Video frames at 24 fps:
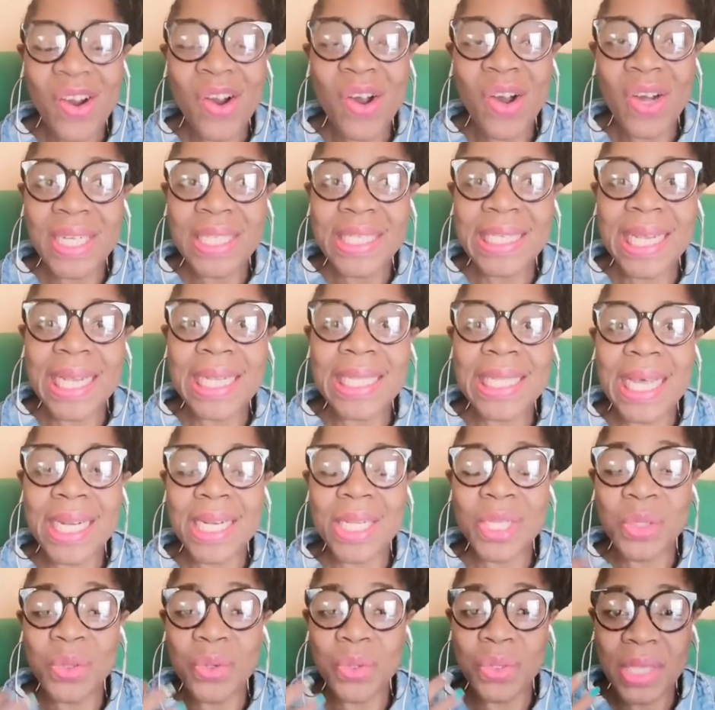Content that
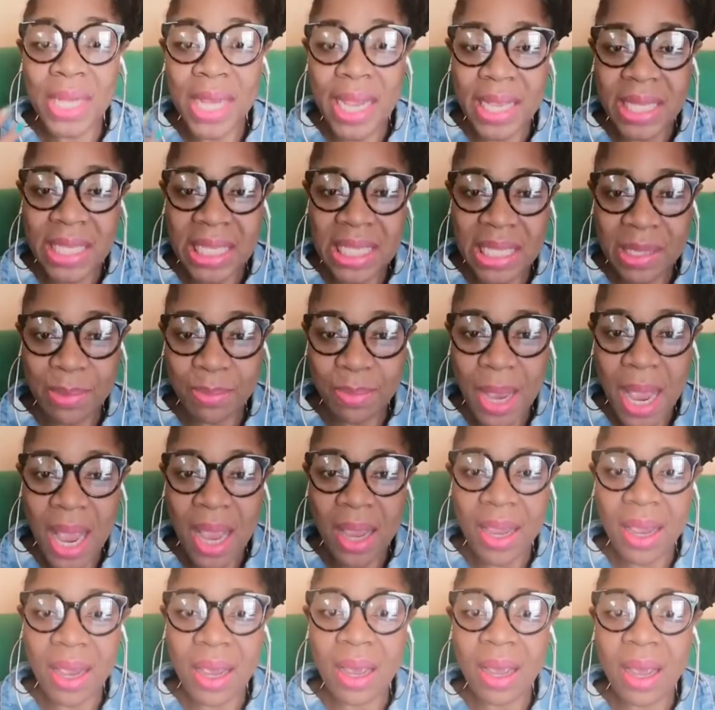is going to
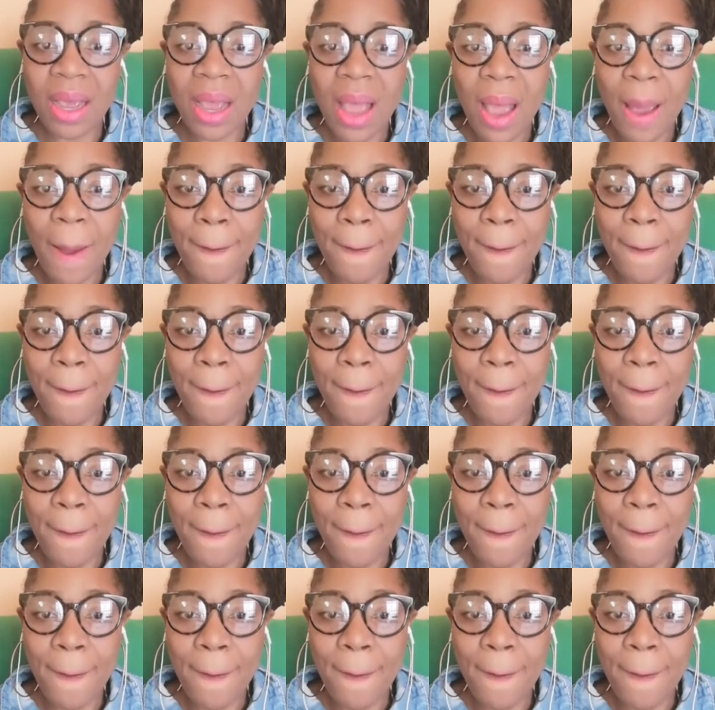inspire,